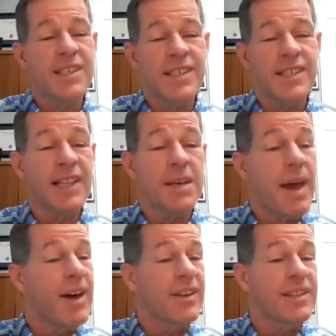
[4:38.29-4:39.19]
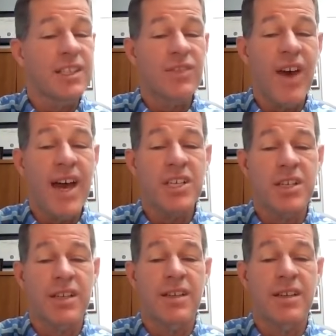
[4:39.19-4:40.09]
to sell him out in this
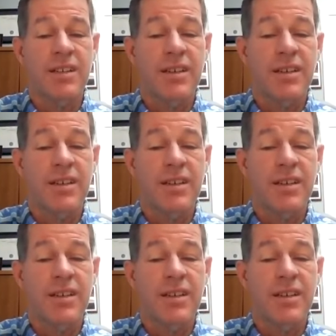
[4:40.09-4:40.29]
fashion.